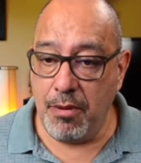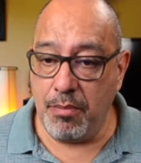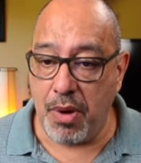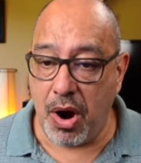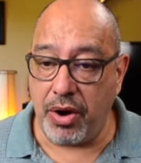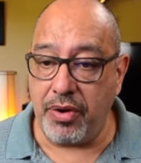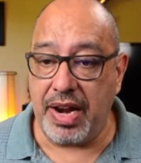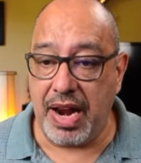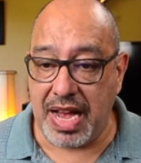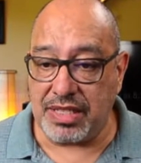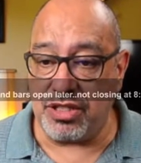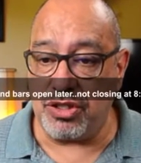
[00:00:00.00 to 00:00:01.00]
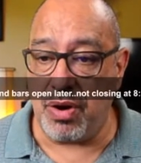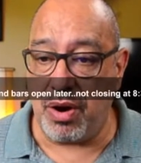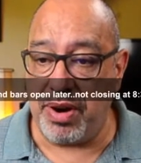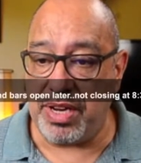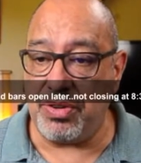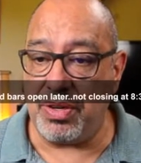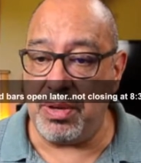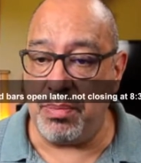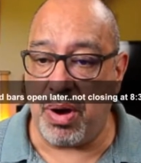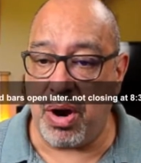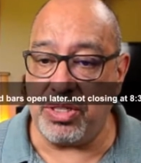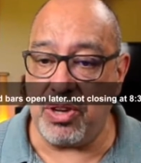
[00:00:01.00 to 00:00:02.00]
Margaret asks, so are restaurants and
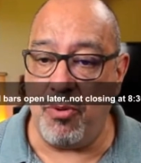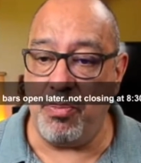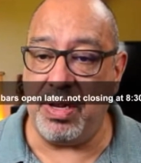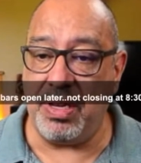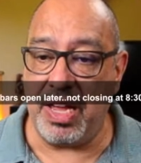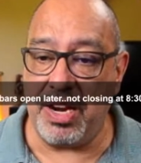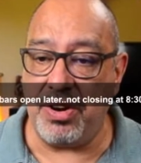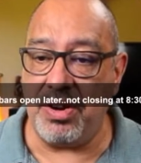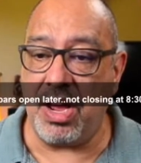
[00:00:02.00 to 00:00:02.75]
bars open later,